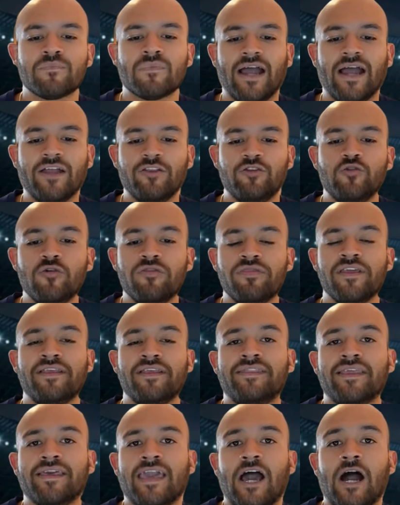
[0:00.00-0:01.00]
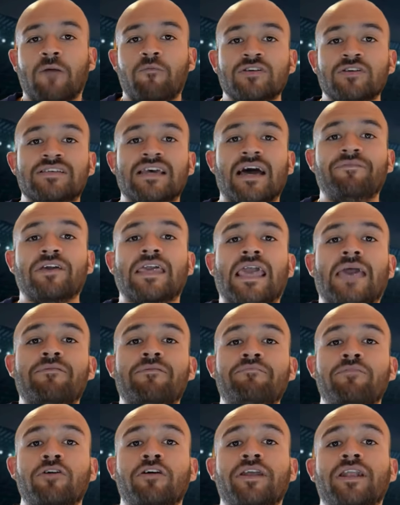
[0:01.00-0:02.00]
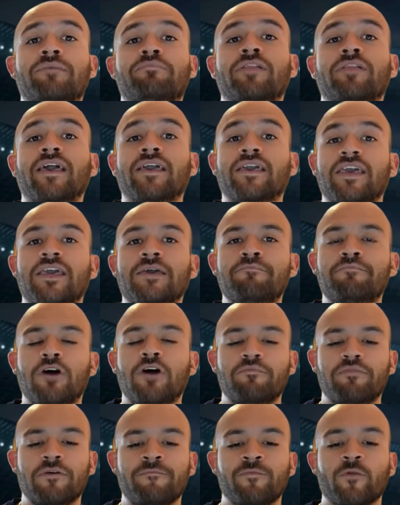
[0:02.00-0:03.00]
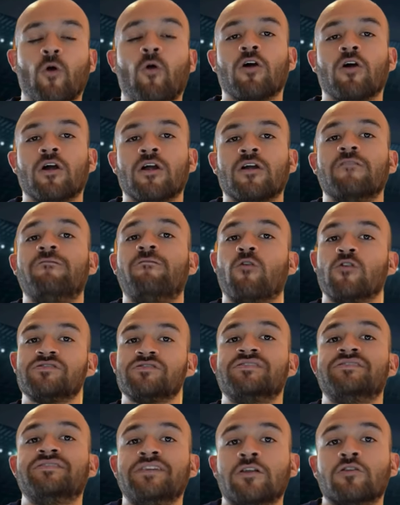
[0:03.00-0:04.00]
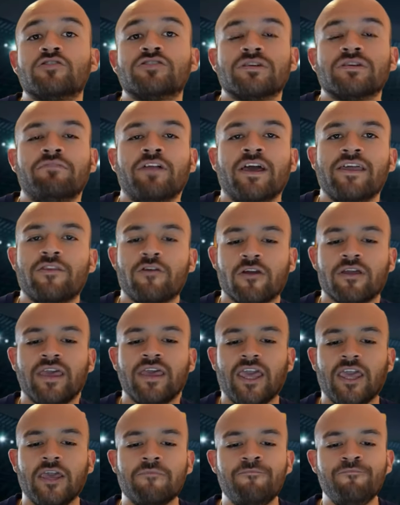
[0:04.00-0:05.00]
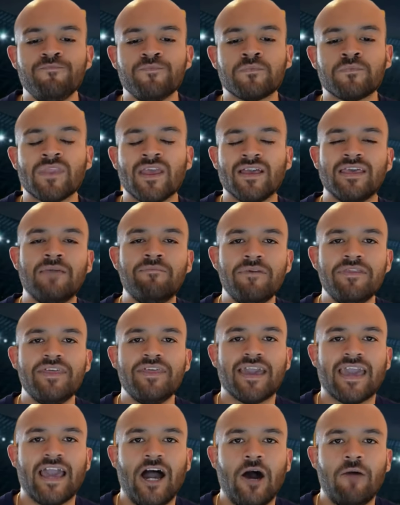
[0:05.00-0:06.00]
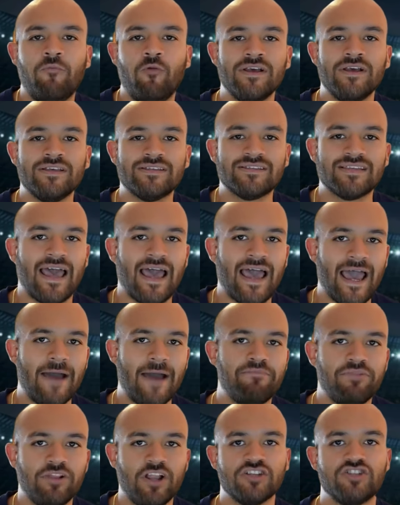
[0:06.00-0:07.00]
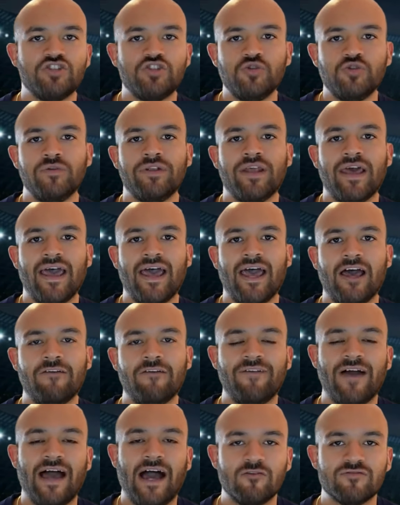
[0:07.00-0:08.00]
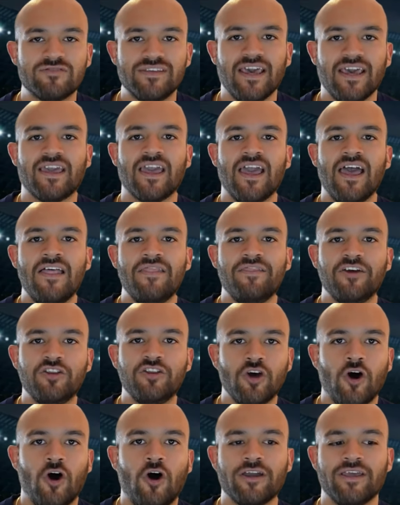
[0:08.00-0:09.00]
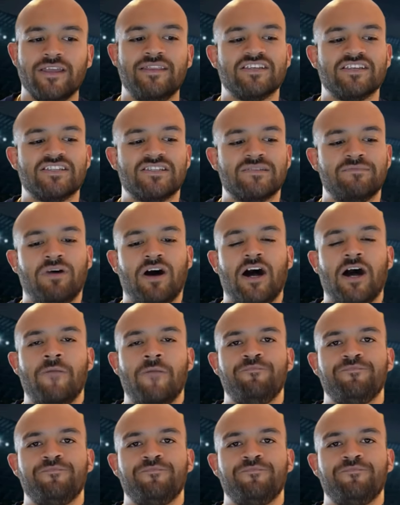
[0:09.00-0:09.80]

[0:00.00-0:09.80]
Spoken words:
I do think that the Cowboys have the capability to play keep up or force the Steelers to play their game. Give me the Cowboys at +2.5. I'll take the dog in this spot.